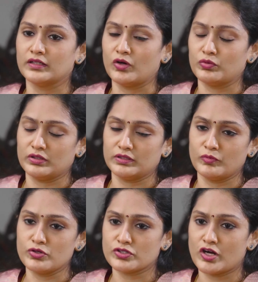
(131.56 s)
Now the
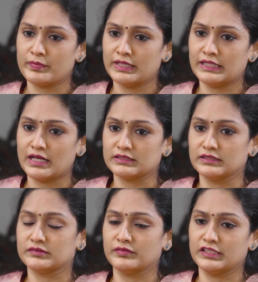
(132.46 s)
most commonly asked
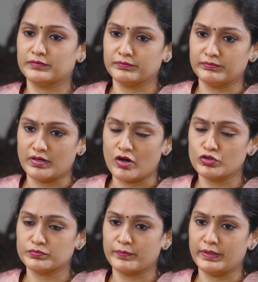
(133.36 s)
is how
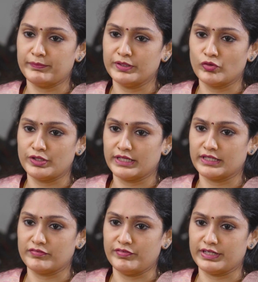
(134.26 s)
is my baby going to
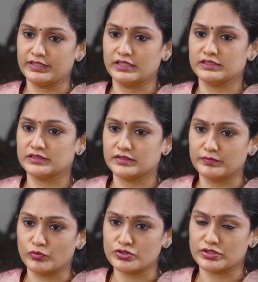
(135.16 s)
get affected. That's the
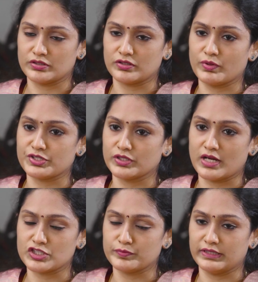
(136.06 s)
most question
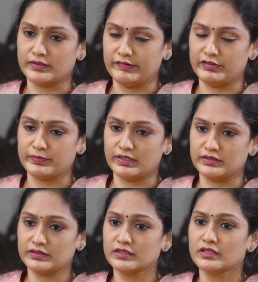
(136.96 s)
asked by every
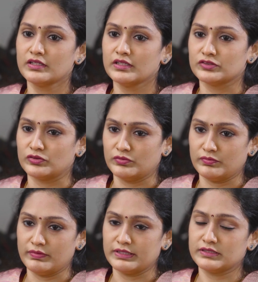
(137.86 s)
mother.
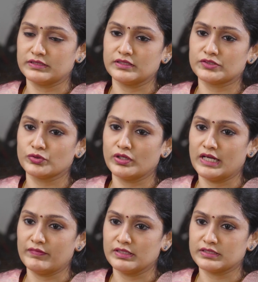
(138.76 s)
So once the sugar
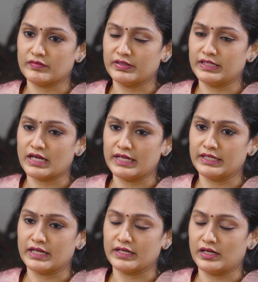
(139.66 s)
levels are very
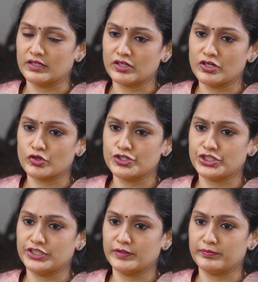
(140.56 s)
high, and an uncontrolled
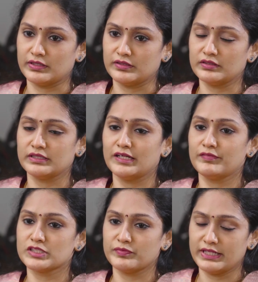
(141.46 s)
GDM mother
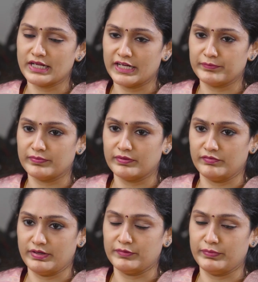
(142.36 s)
delivers a very high
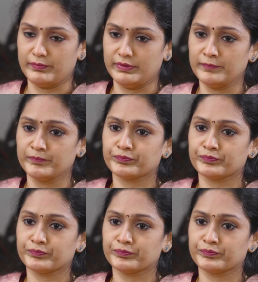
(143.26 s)
weight baby,